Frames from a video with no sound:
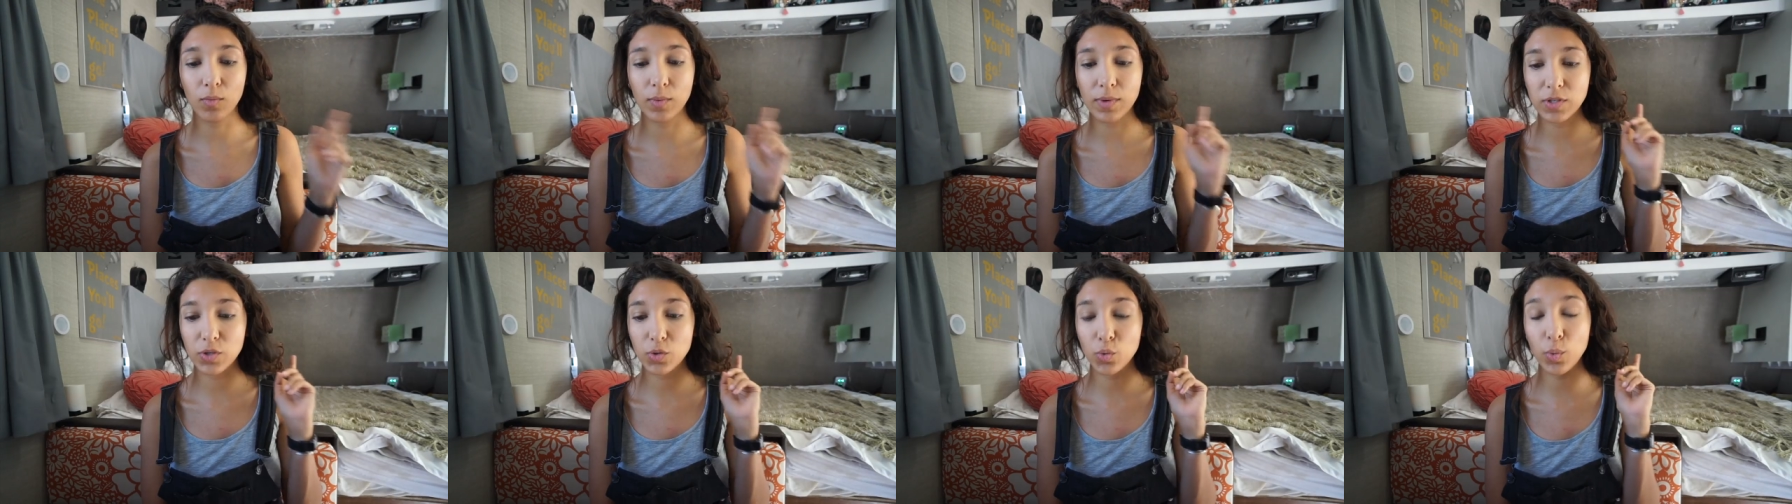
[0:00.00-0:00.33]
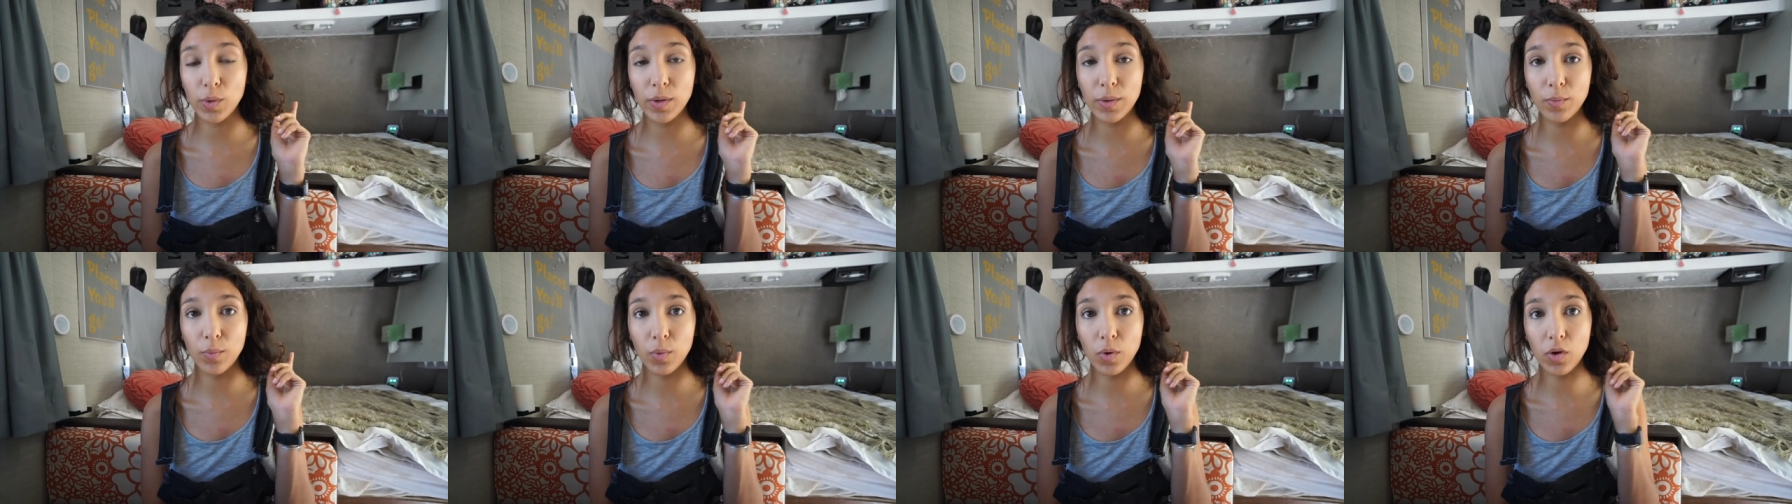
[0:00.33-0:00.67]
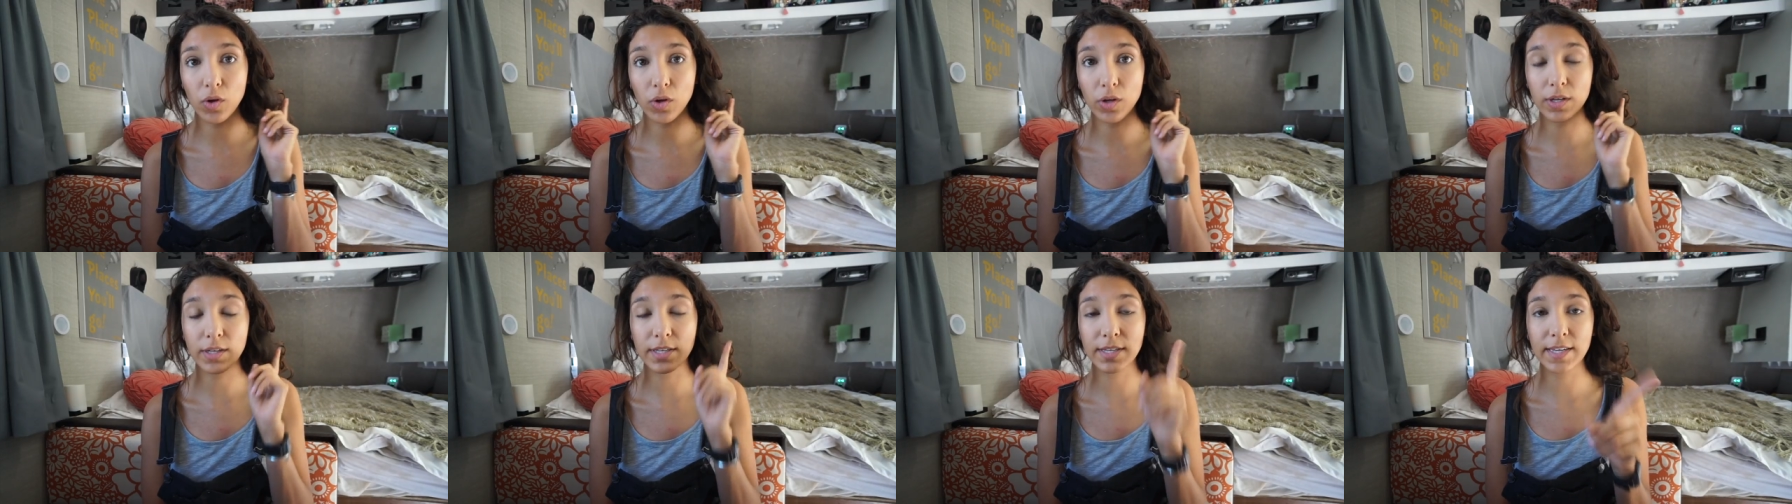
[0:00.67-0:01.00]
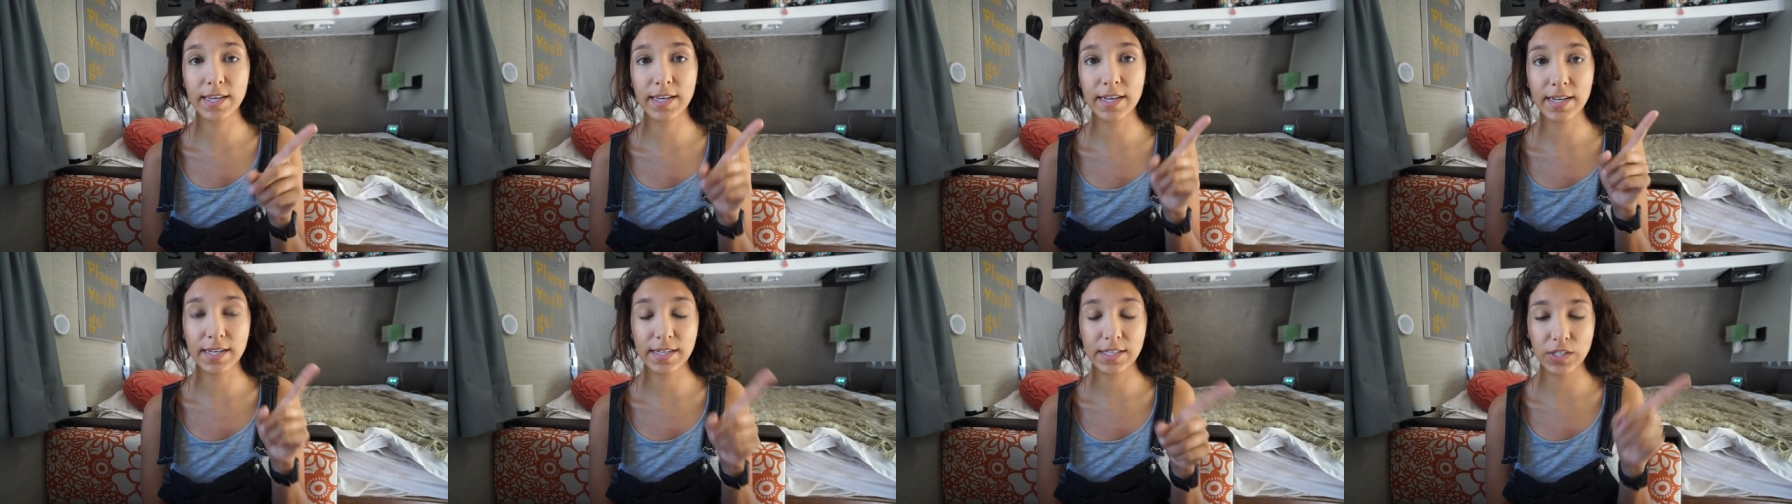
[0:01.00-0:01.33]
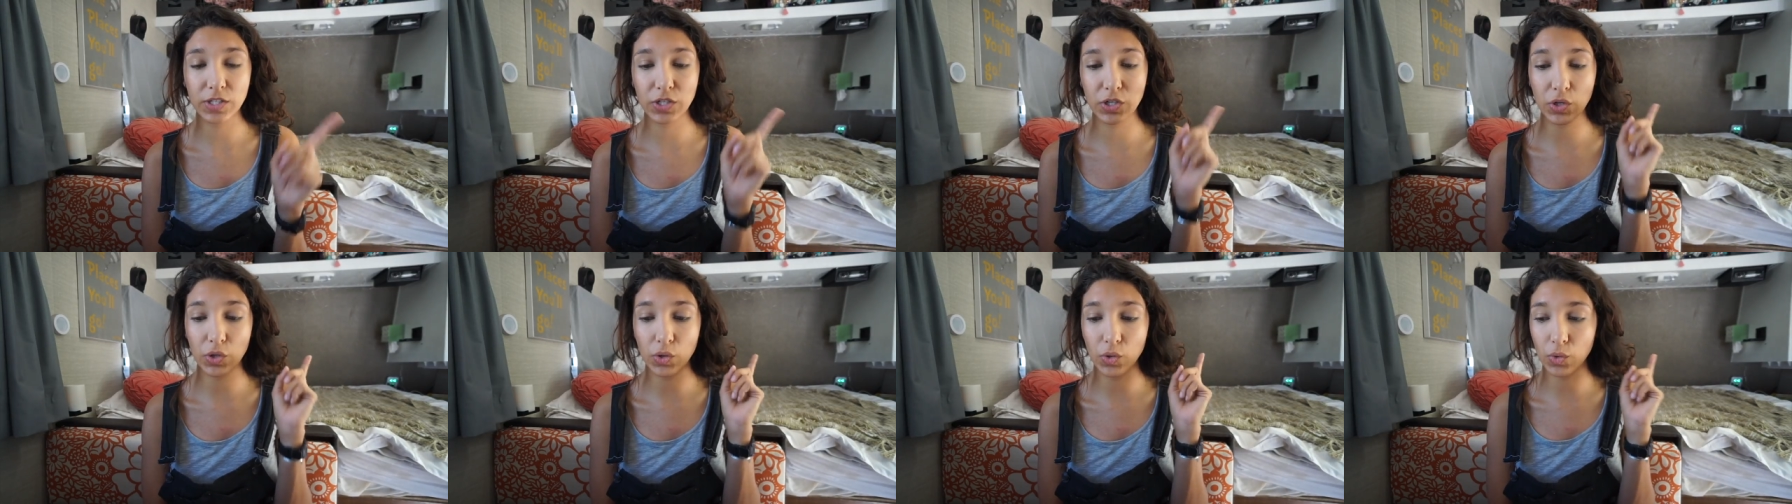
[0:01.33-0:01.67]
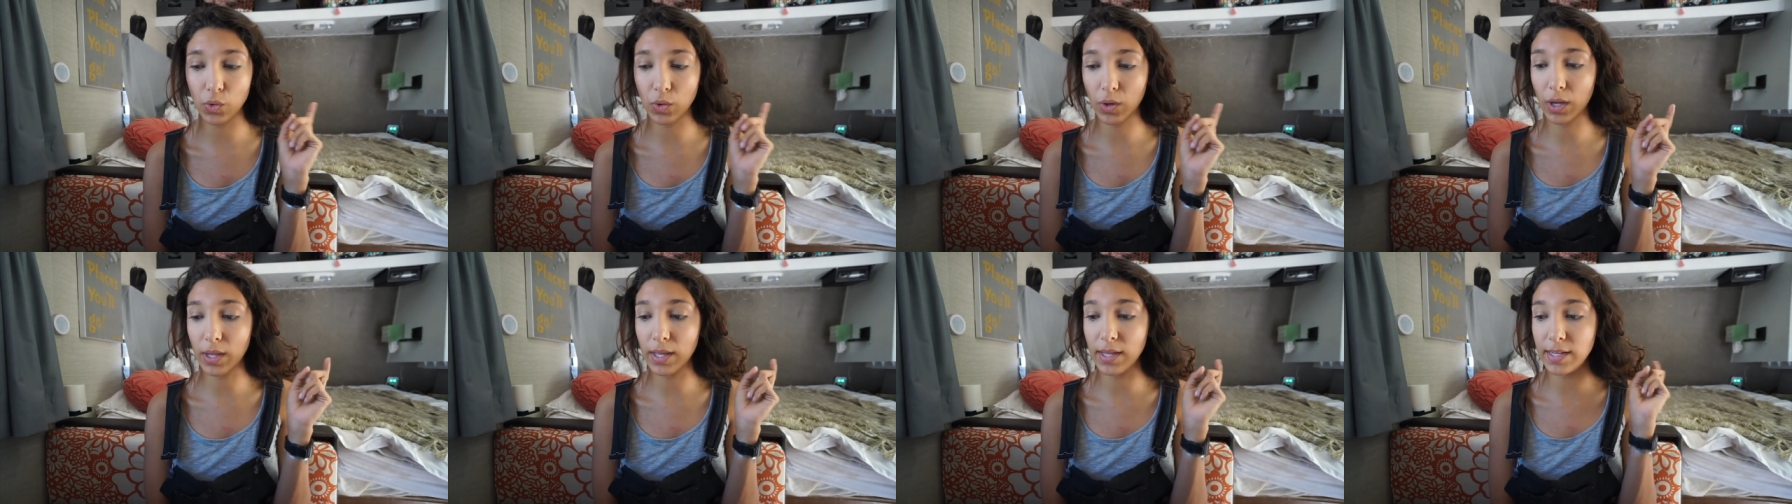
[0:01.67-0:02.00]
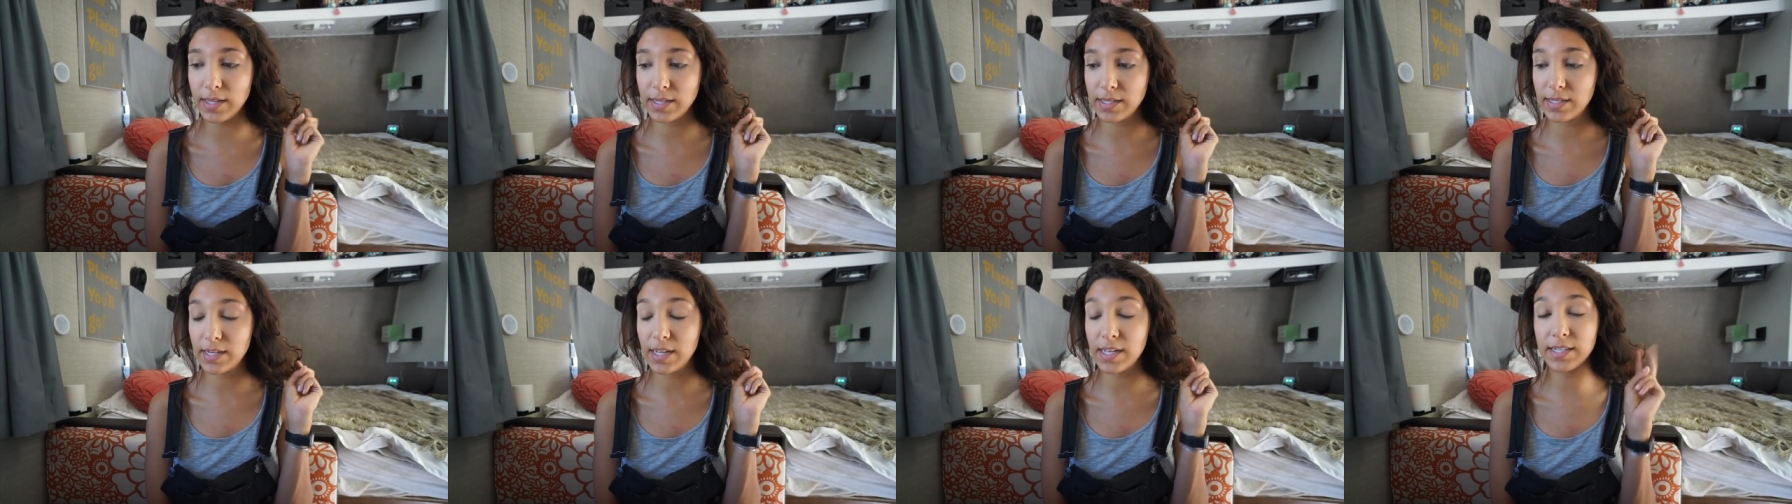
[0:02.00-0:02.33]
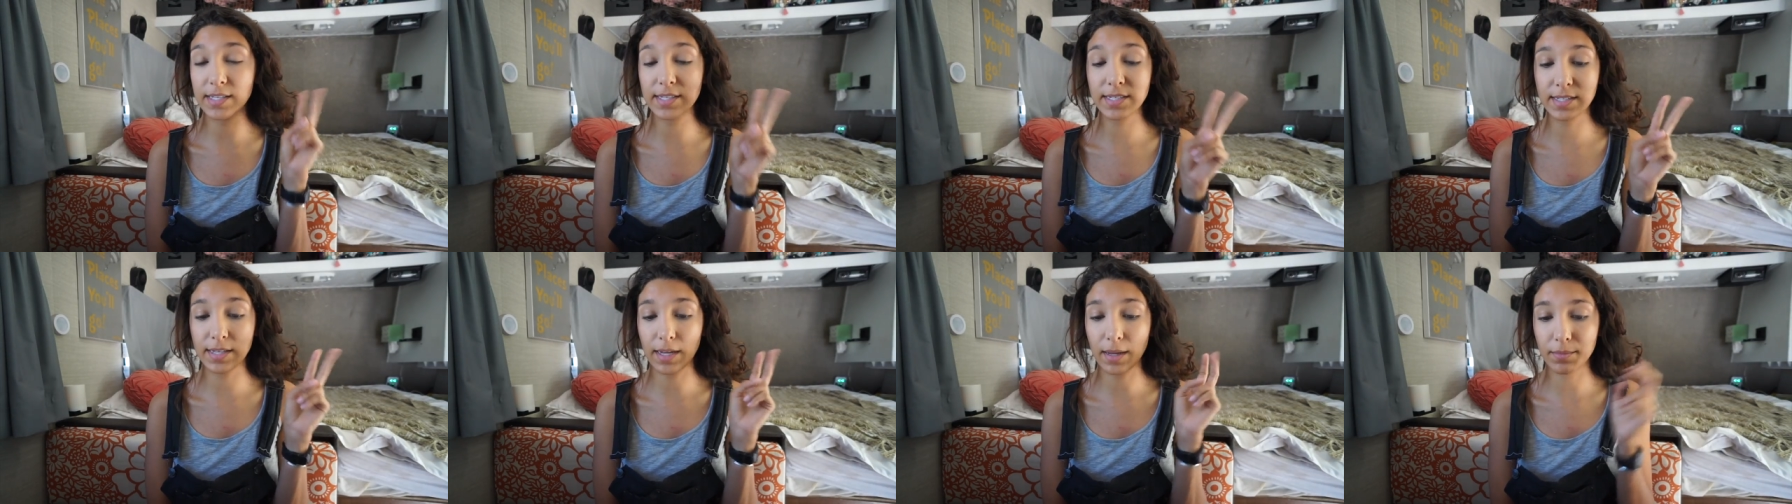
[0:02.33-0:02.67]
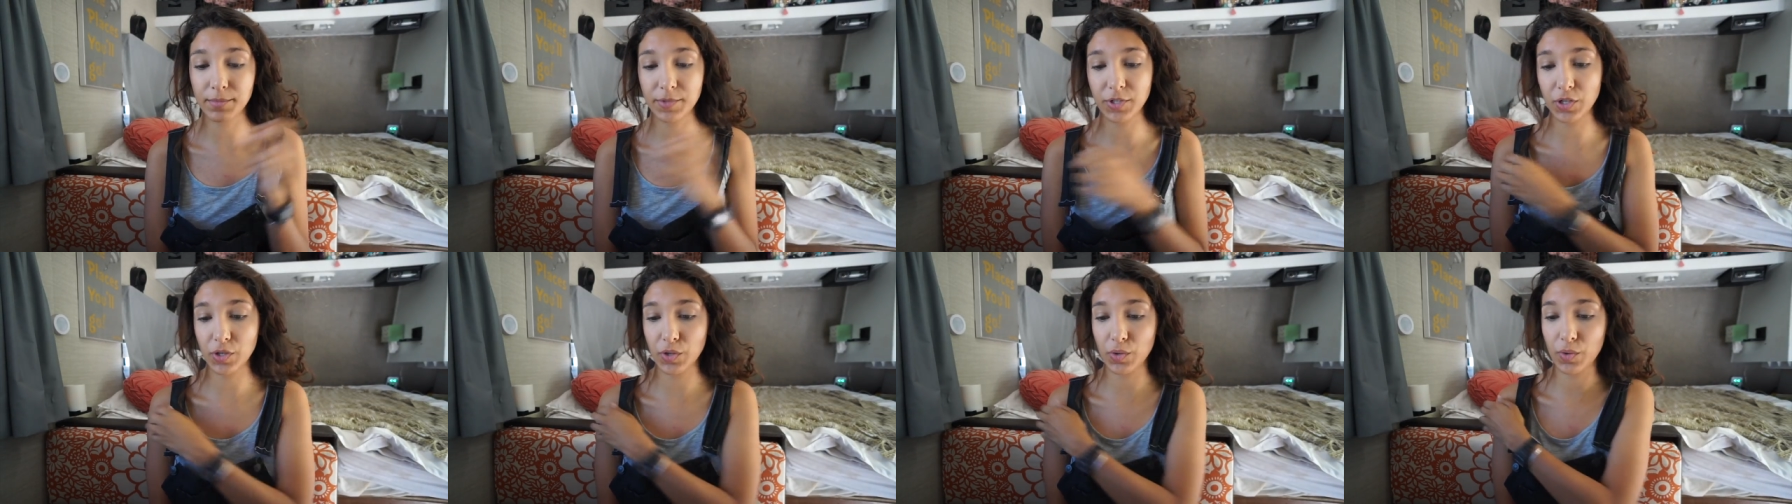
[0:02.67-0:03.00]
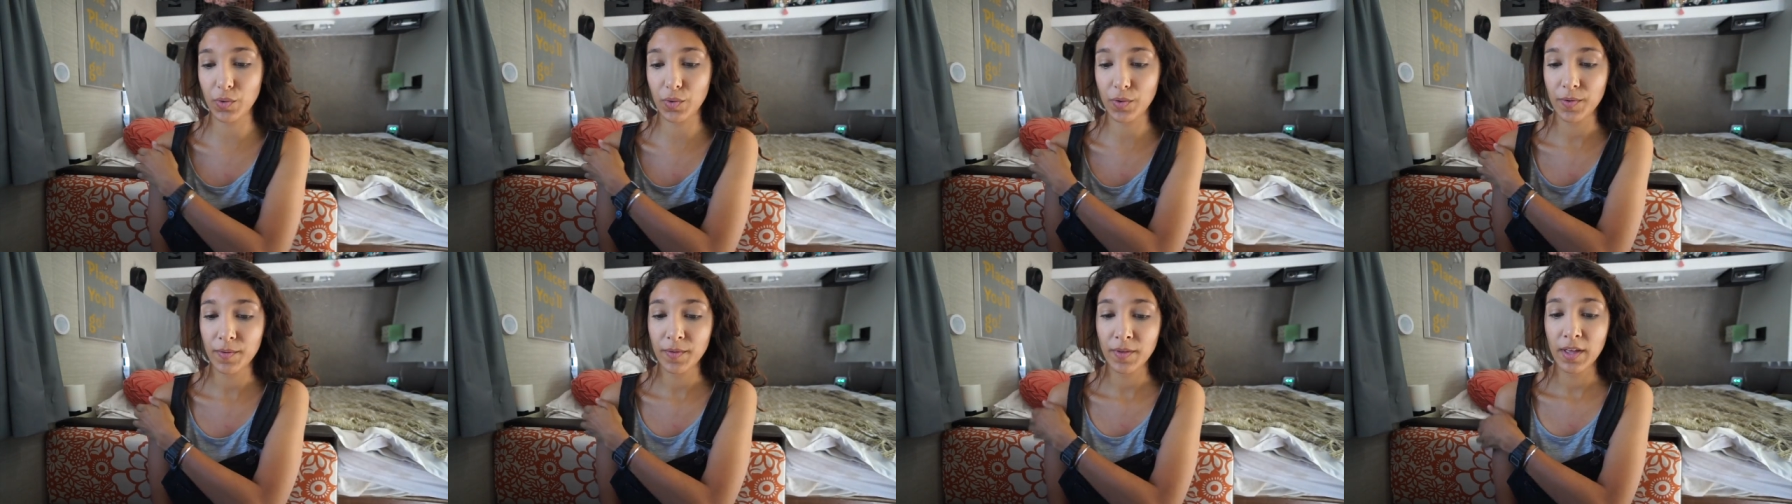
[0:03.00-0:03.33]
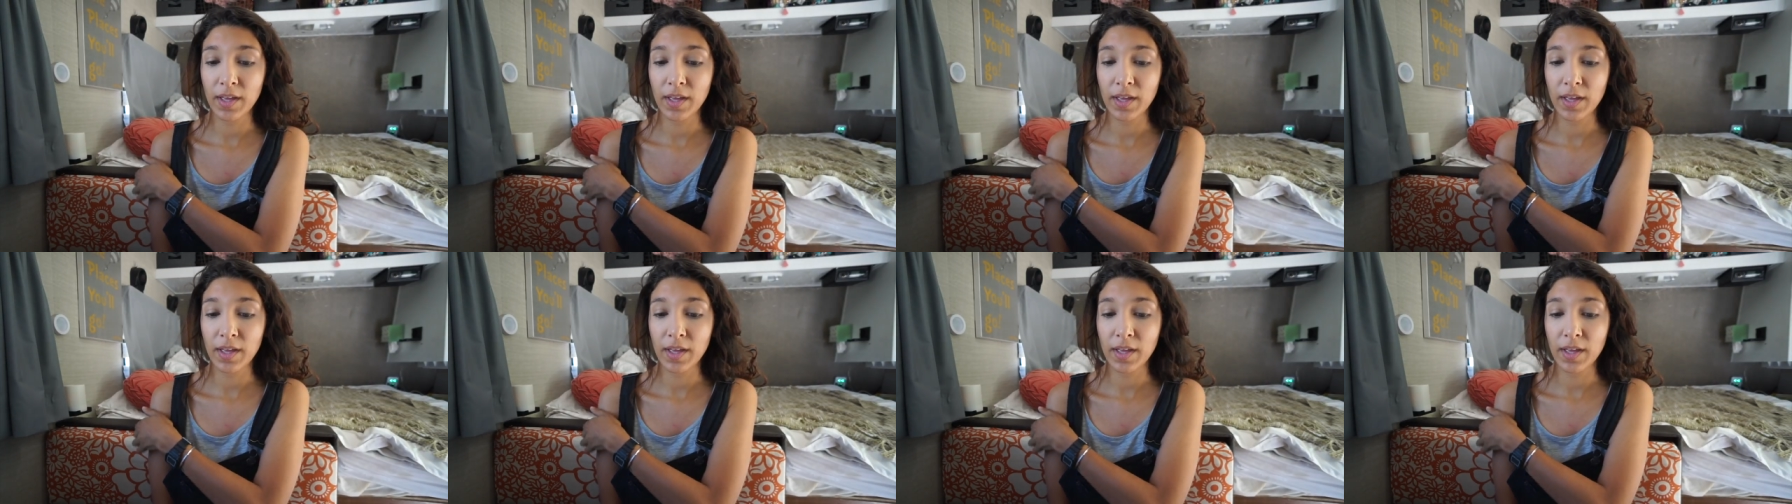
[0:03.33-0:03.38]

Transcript: which we will get into in step two.